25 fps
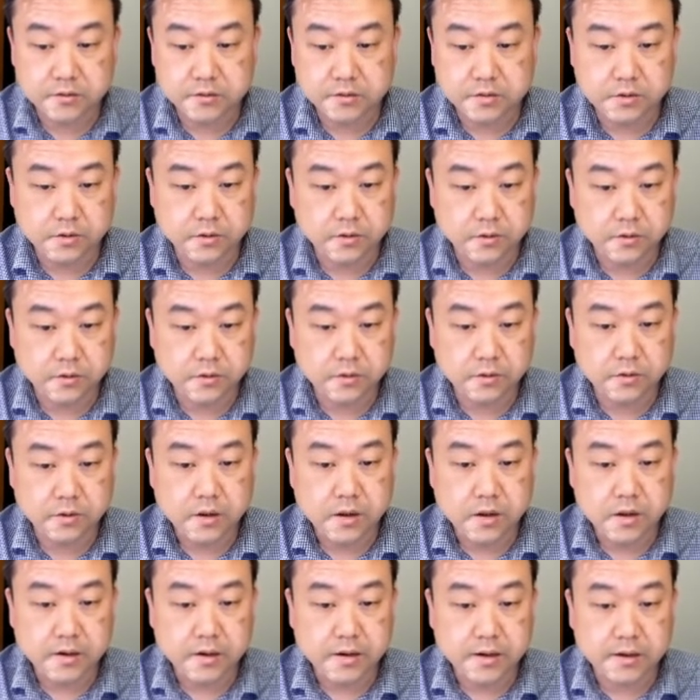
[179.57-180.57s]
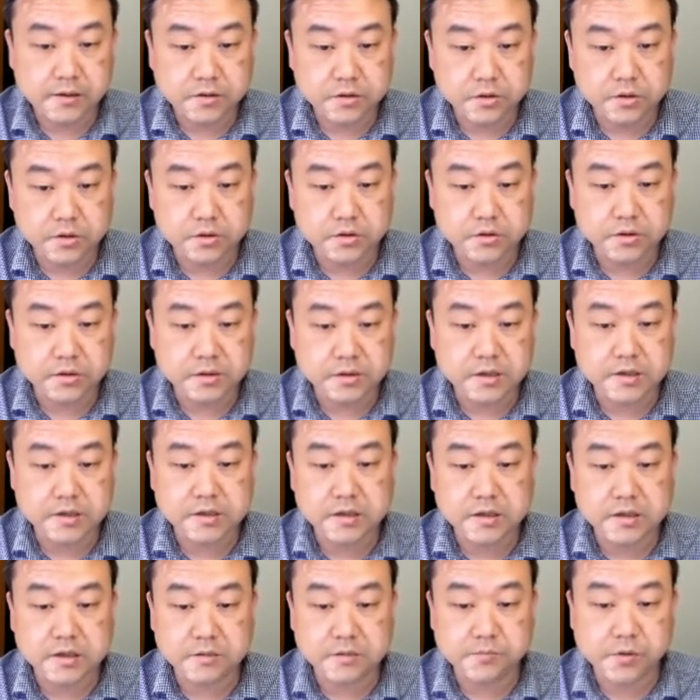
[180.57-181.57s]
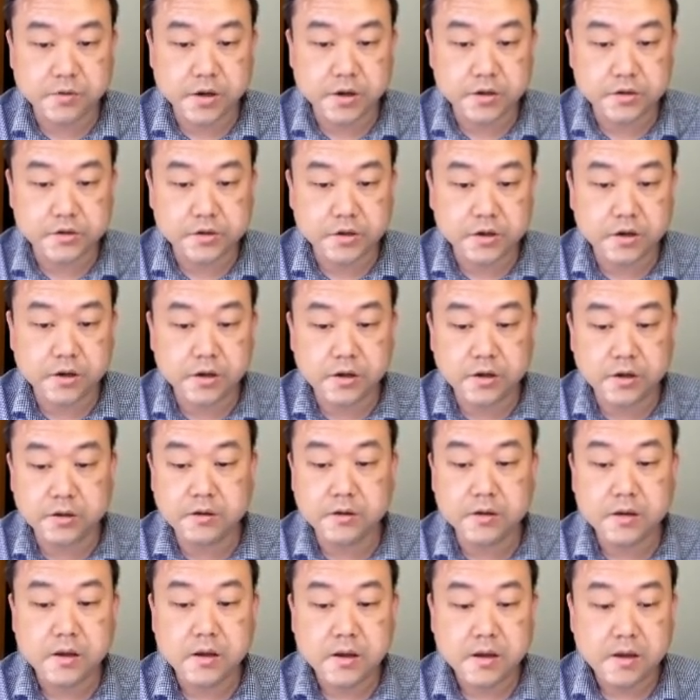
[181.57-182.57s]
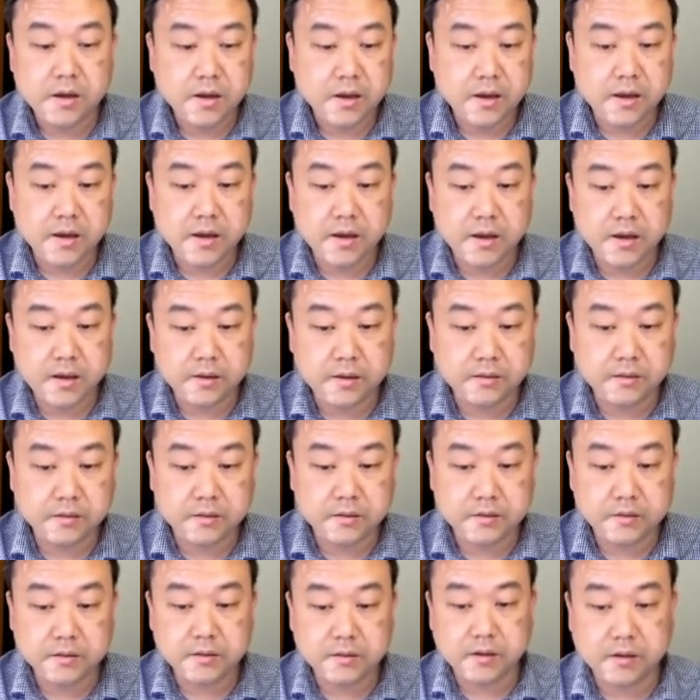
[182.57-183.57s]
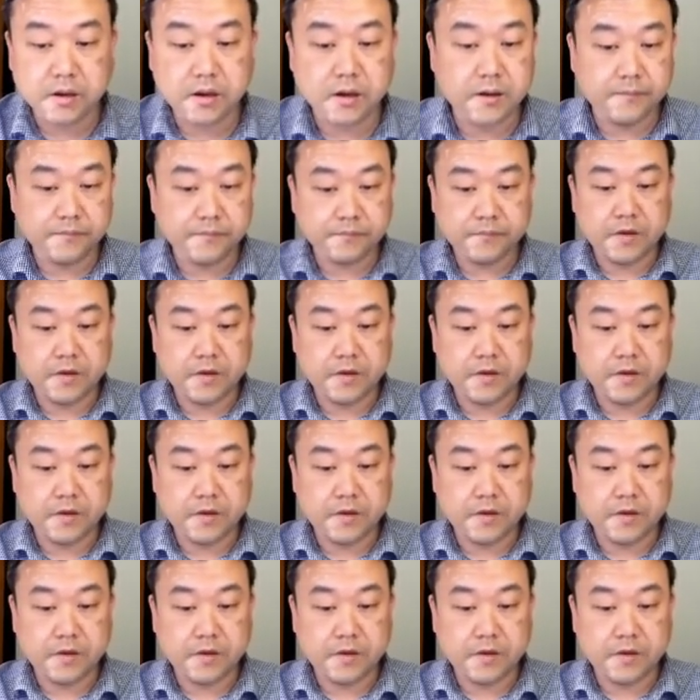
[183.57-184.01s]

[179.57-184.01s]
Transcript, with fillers: so let's use this expression. And um,